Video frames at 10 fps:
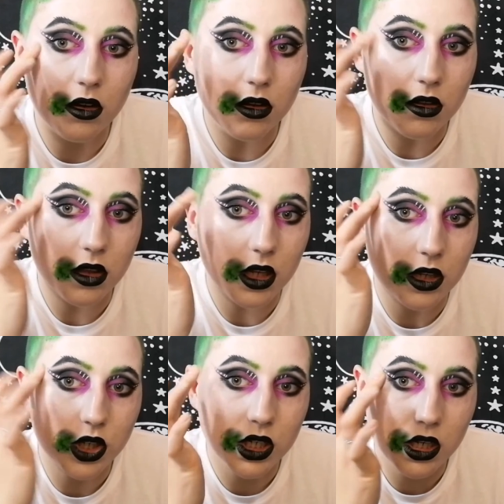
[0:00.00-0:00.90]
it on
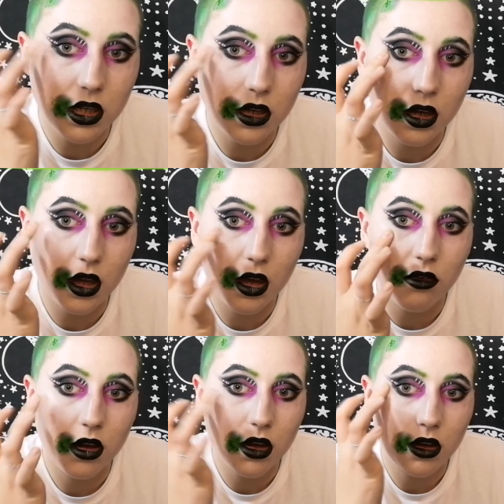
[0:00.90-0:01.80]
the cheek
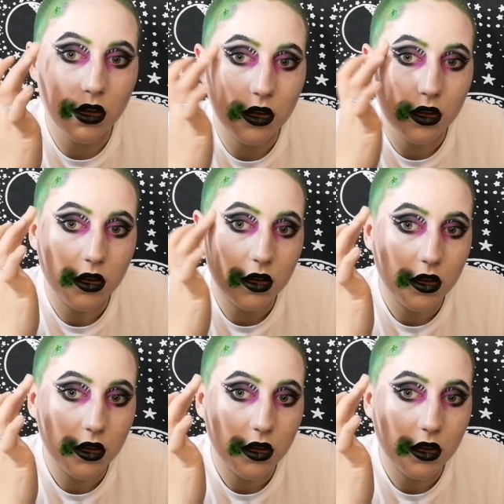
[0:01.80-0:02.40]
area,